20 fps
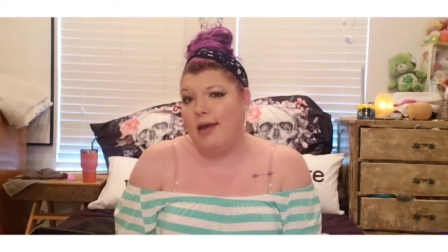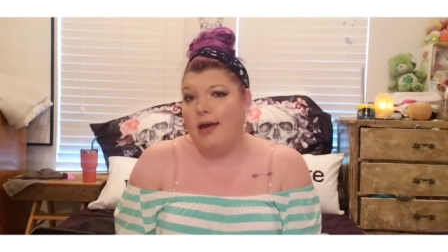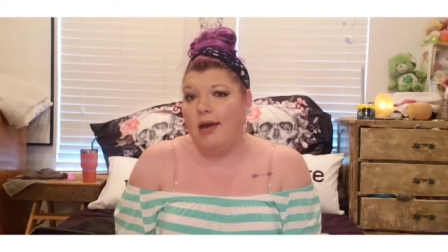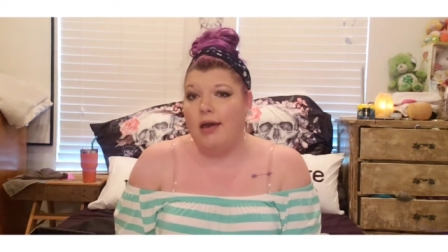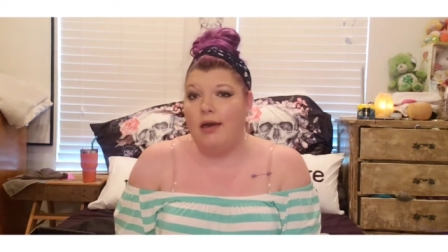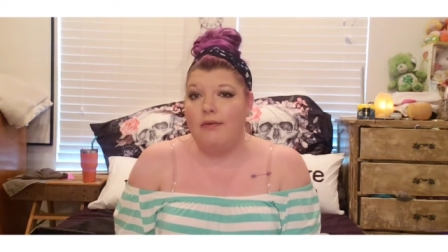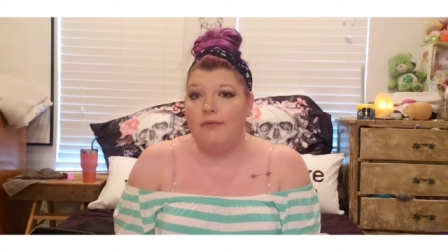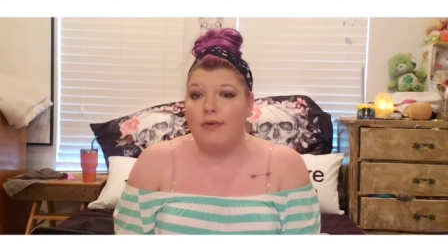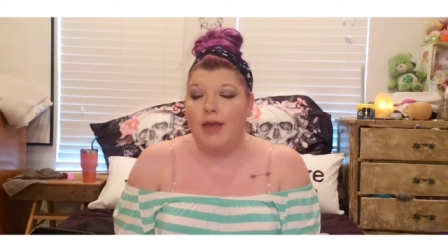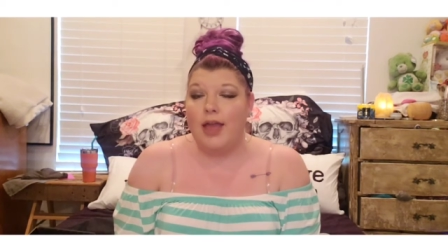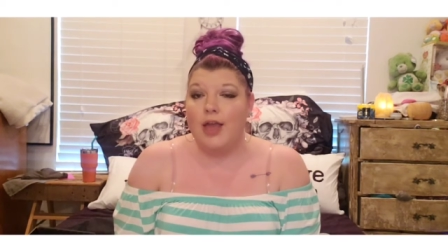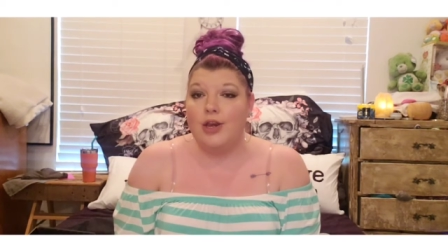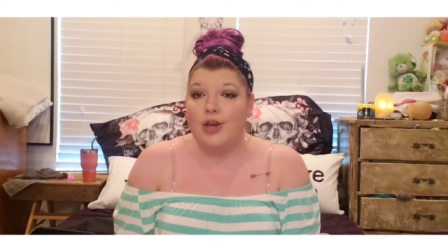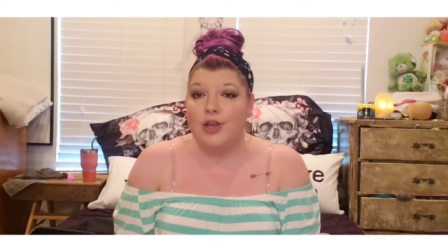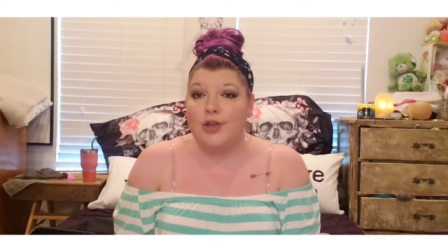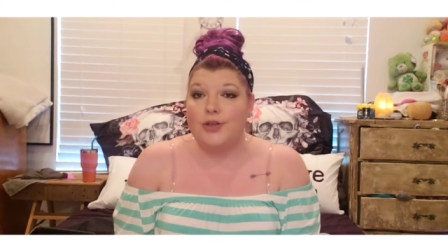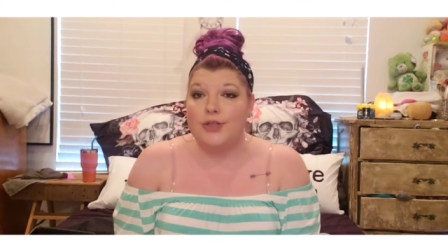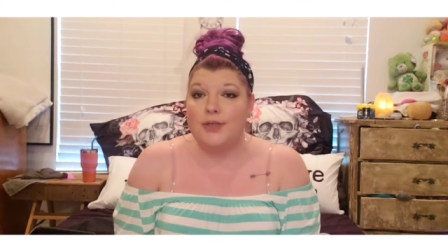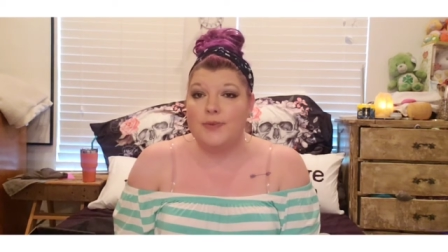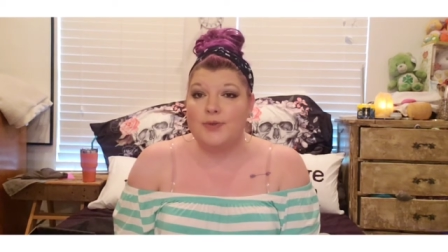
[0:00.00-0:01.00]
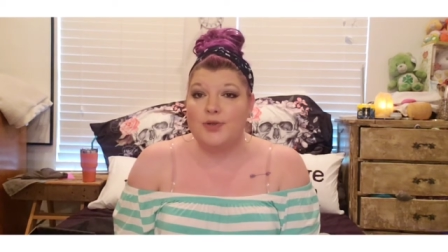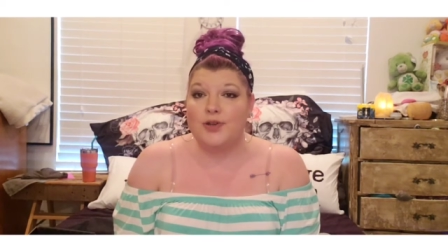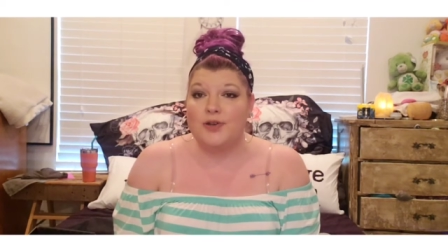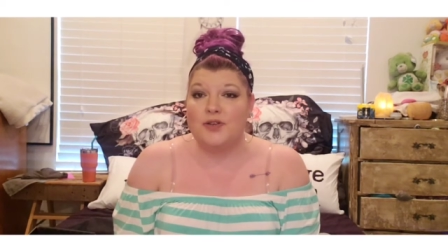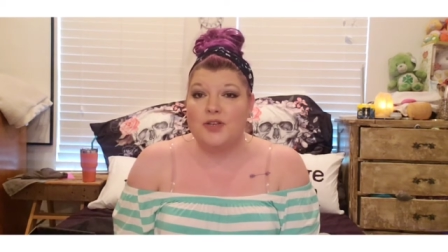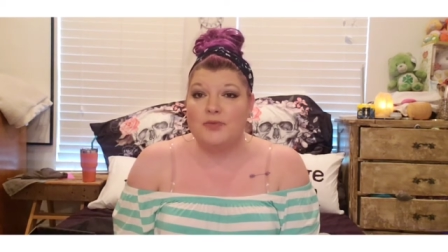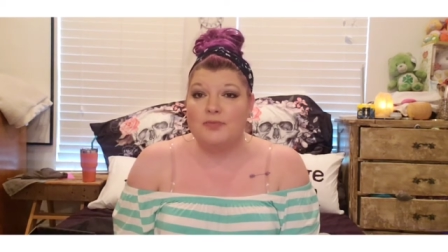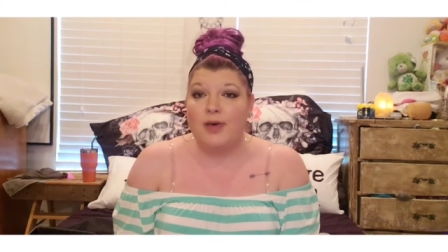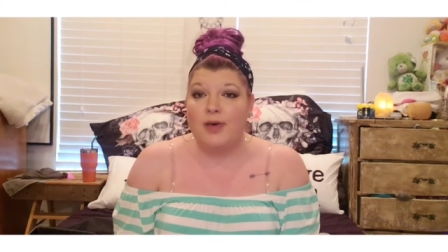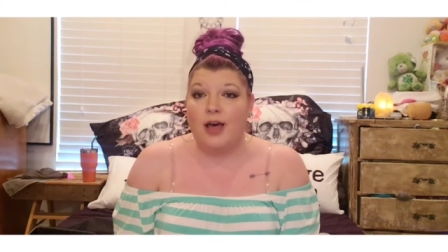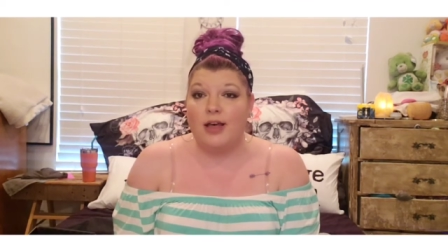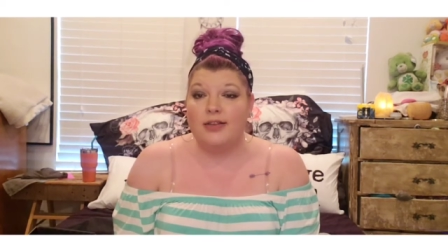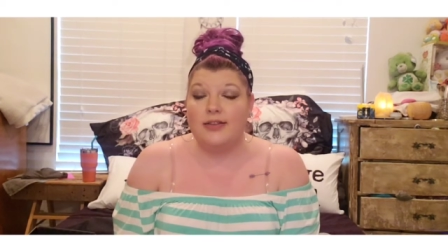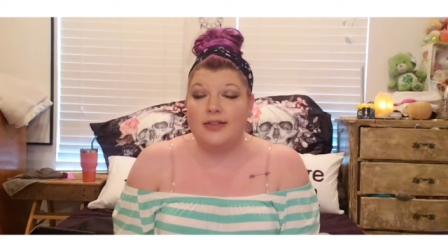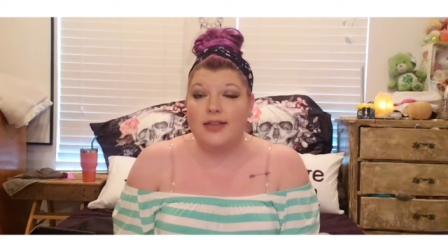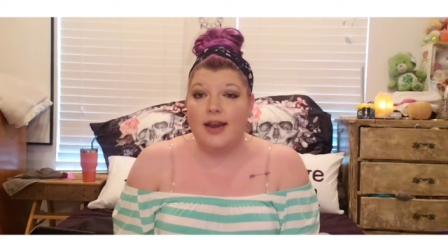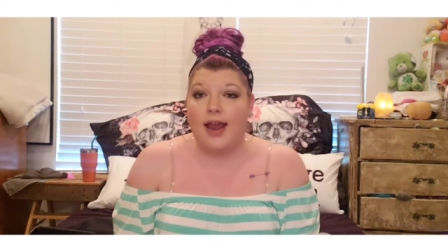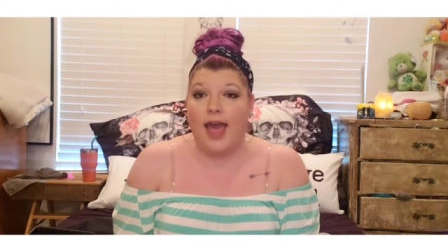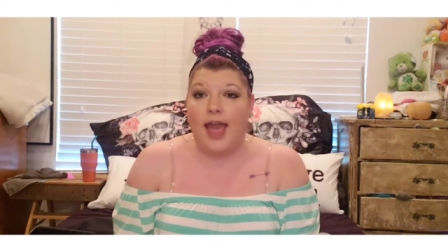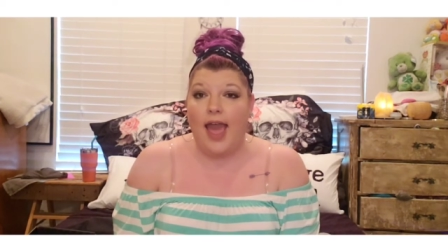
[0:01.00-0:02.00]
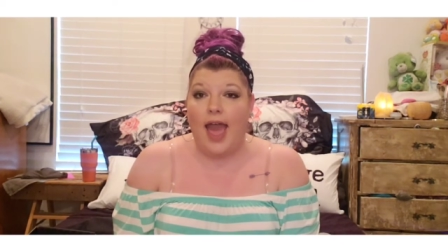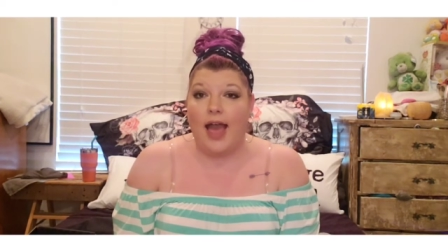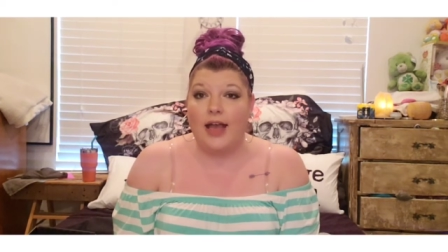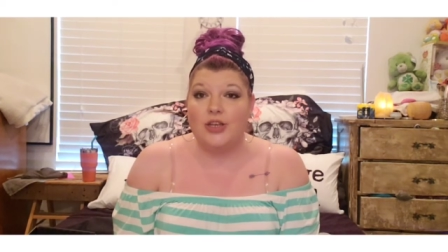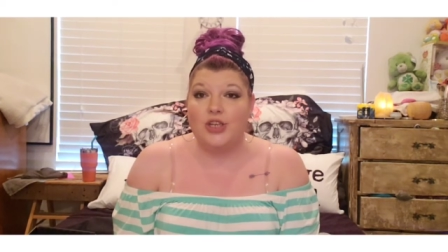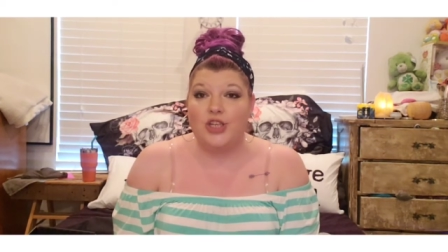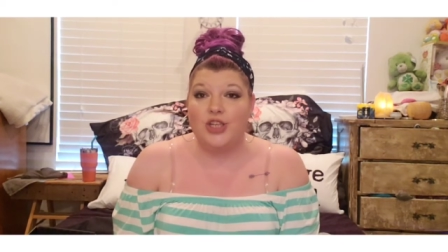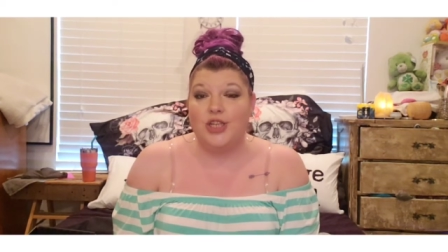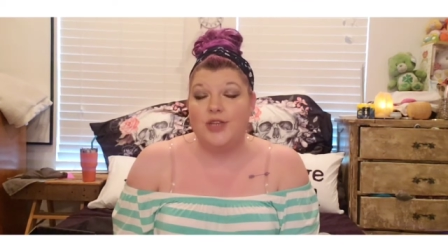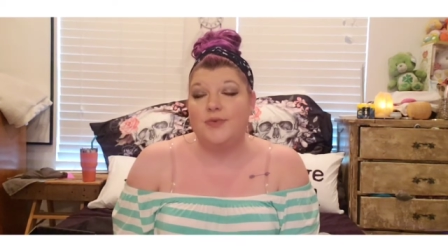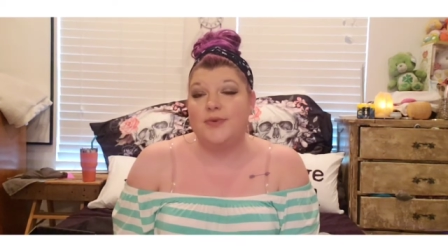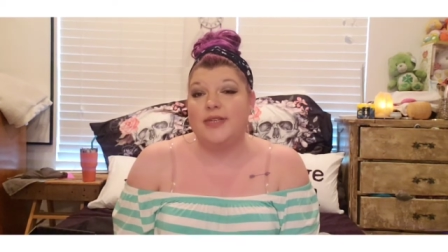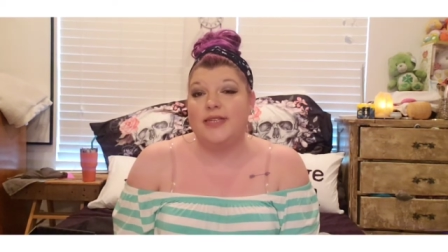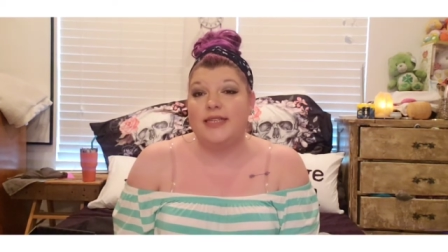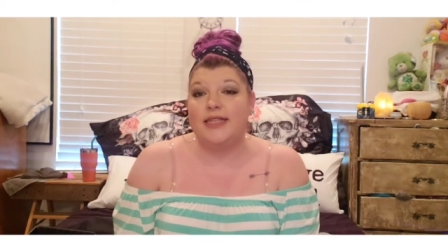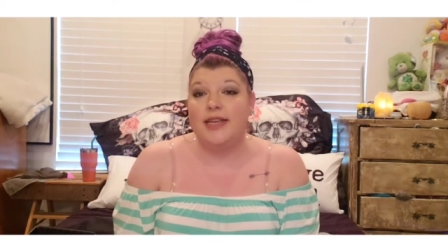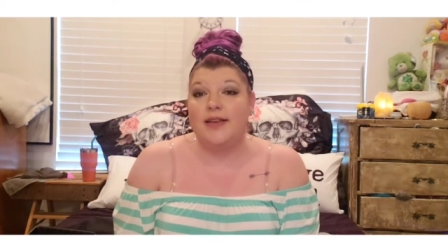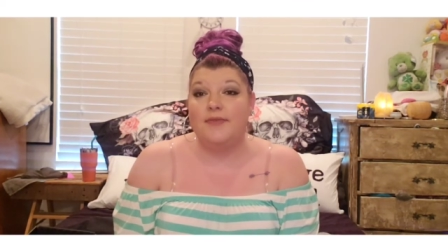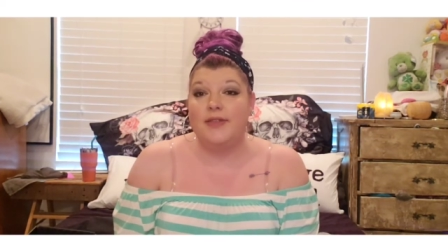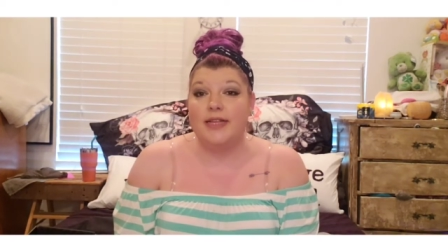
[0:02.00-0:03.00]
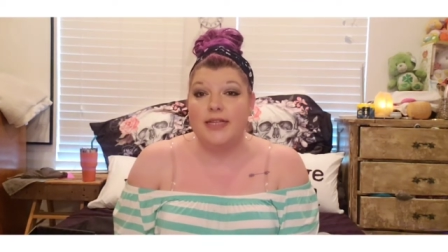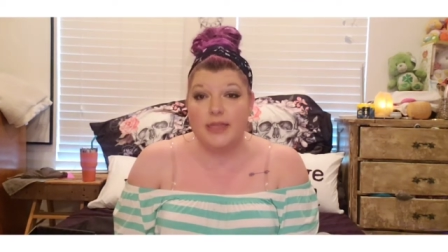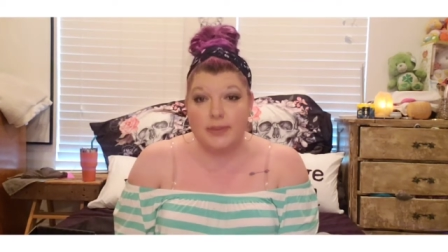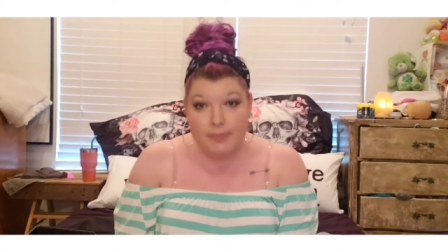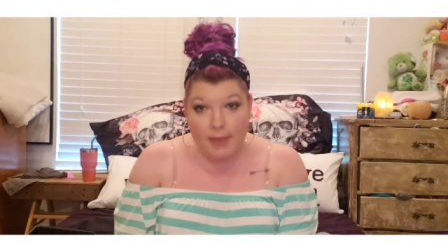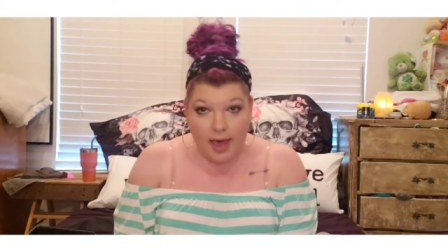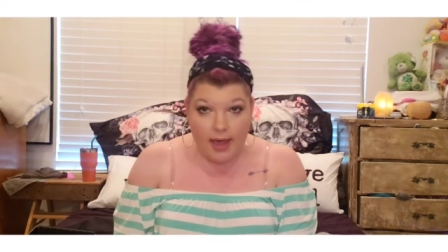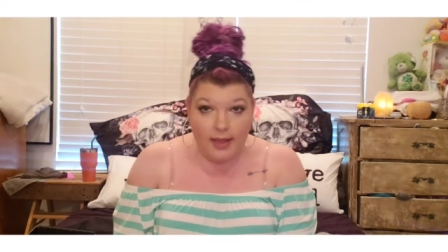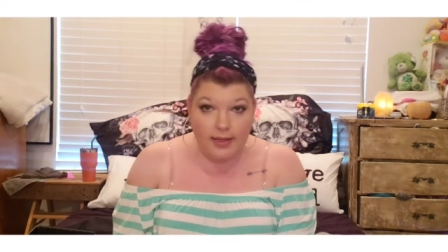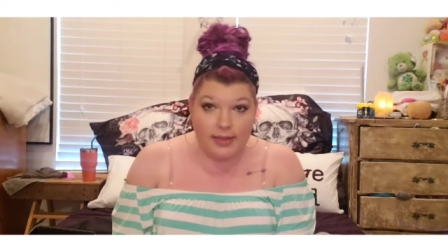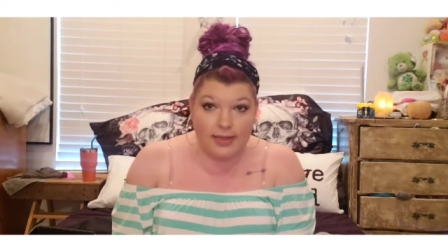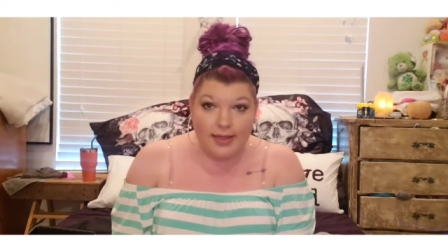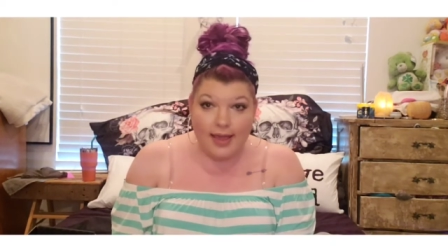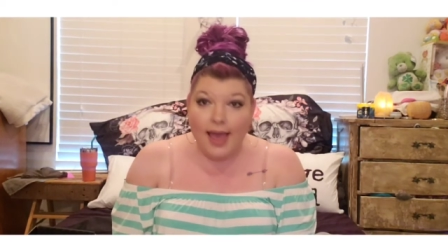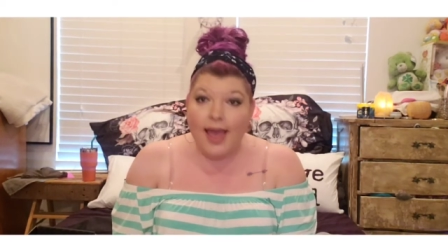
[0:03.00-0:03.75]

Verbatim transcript: of a new subscription box that I actually received this month.